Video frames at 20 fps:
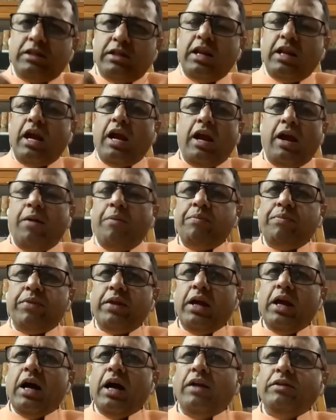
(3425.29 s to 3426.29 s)
Three,
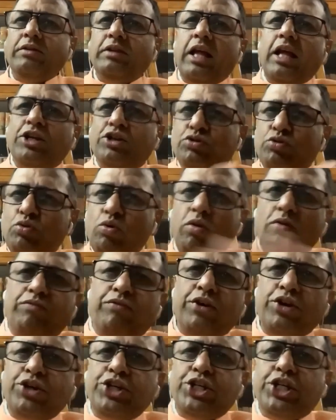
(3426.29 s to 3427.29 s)
there is no
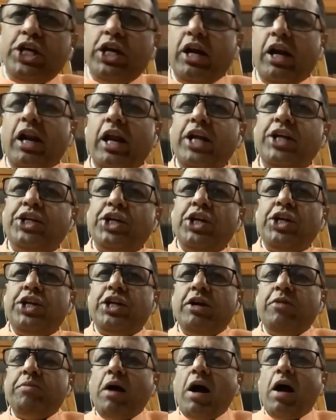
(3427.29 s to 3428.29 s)
fiduciary
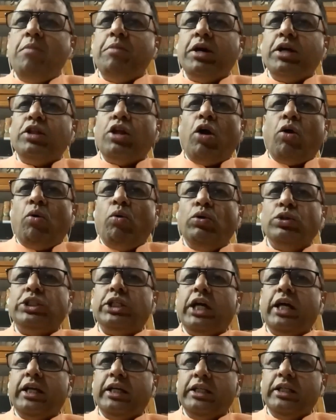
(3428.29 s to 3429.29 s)
relationship among the
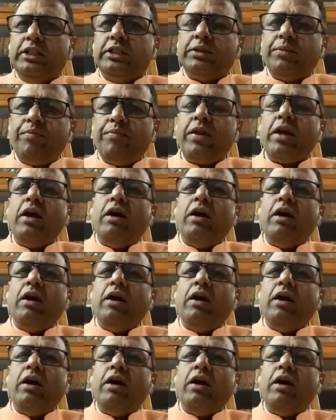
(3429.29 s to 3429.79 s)
co-sharers.